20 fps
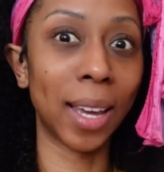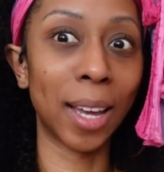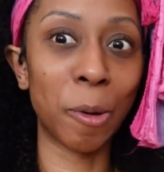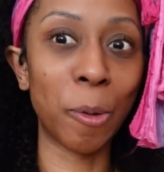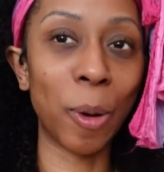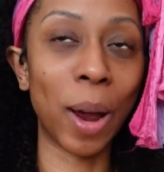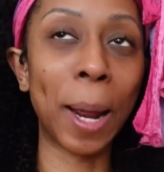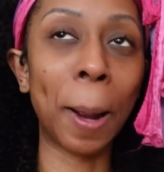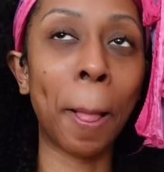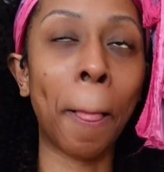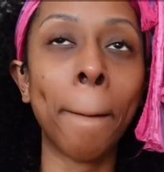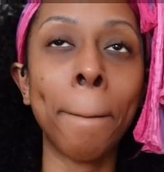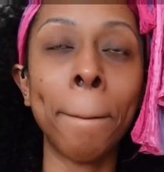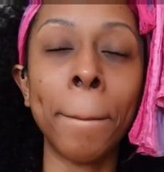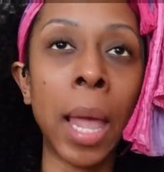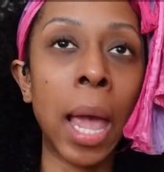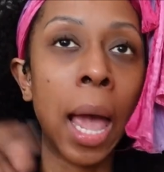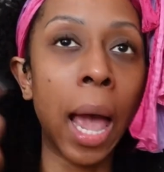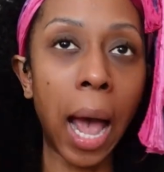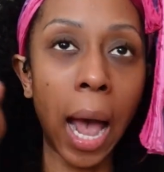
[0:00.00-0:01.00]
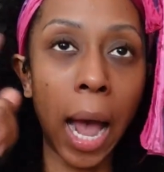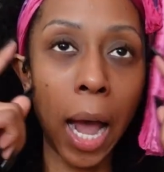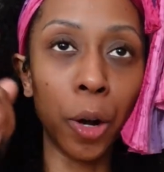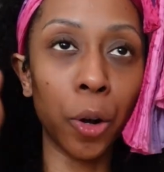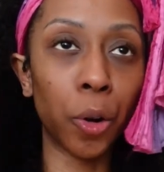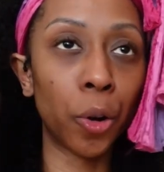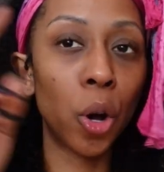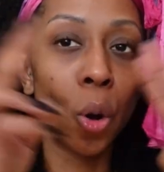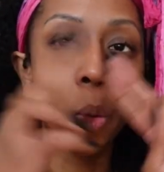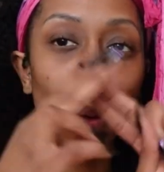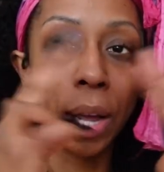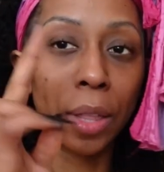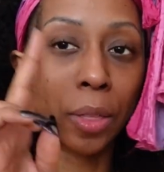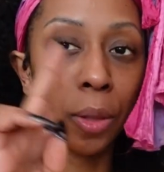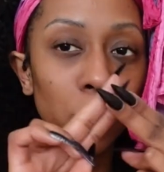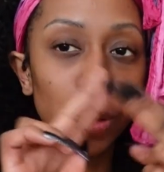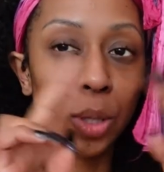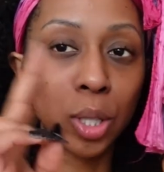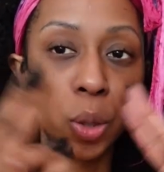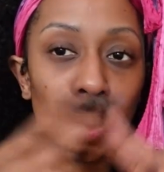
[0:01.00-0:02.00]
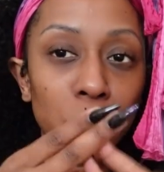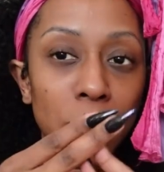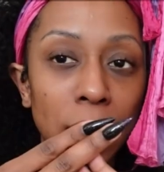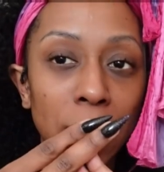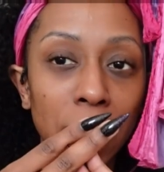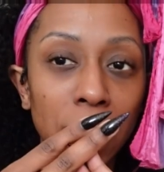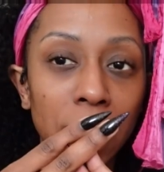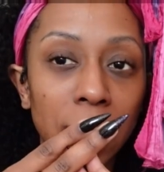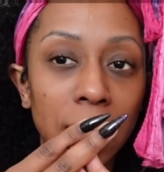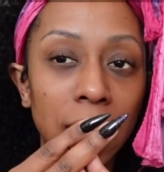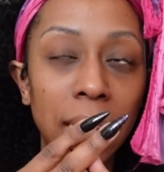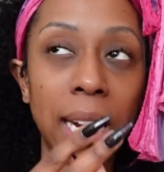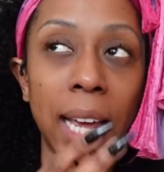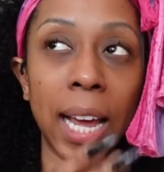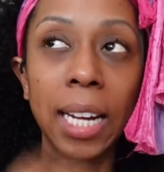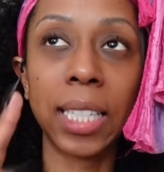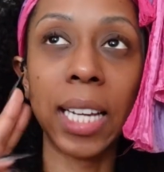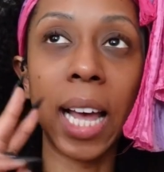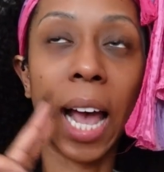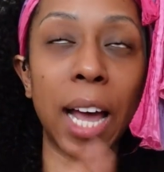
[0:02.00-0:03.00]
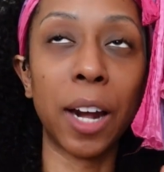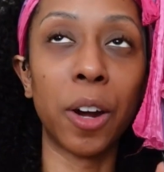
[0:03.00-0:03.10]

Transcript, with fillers: big, right? I don't know why those two didn't connect.